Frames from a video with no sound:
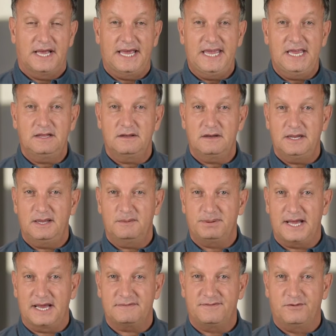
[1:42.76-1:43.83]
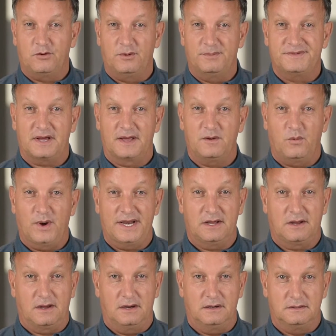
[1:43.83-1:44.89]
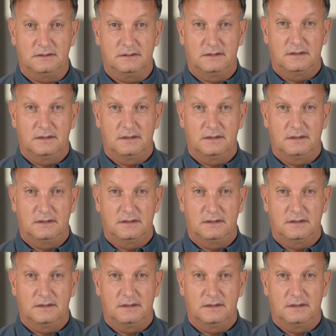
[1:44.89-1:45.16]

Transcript: E-learning platforms are the way to go.